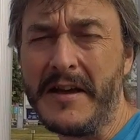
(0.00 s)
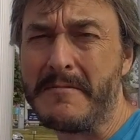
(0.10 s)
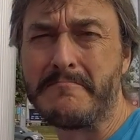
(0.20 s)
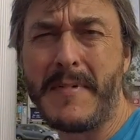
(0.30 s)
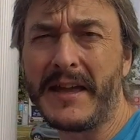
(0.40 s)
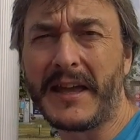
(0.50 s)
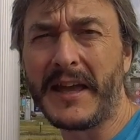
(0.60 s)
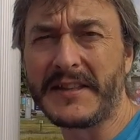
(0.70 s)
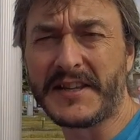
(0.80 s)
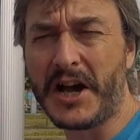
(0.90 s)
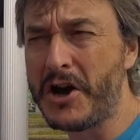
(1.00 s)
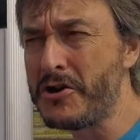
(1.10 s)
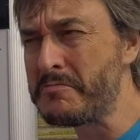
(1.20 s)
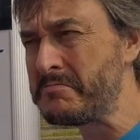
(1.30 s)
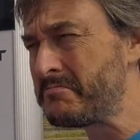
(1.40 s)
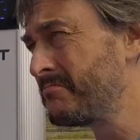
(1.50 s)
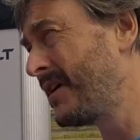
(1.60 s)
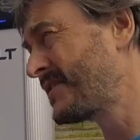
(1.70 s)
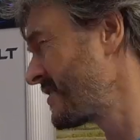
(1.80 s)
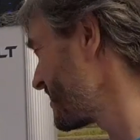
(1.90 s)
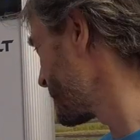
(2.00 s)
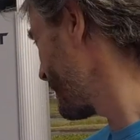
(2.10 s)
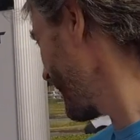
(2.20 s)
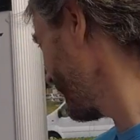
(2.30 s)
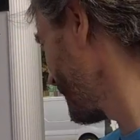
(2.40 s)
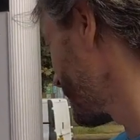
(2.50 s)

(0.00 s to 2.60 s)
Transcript: making it home as I suspected.